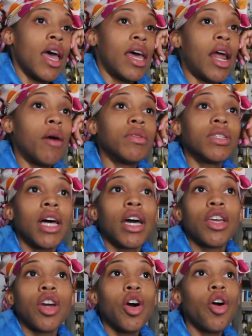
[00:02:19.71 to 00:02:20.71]
and I was
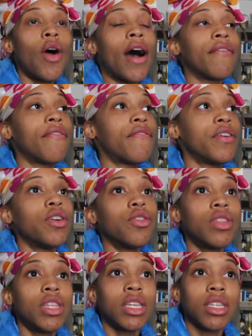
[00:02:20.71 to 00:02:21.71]
like yo I
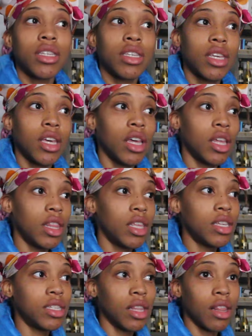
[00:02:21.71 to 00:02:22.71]
feel this
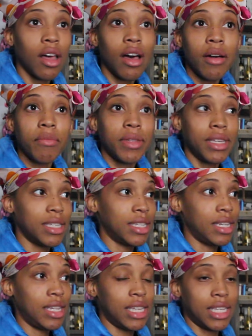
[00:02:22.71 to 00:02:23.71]
this lump this
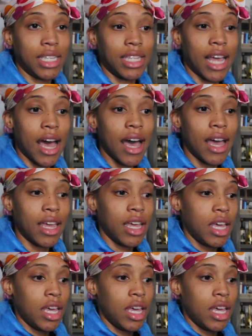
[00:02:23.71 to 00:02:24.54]
this knot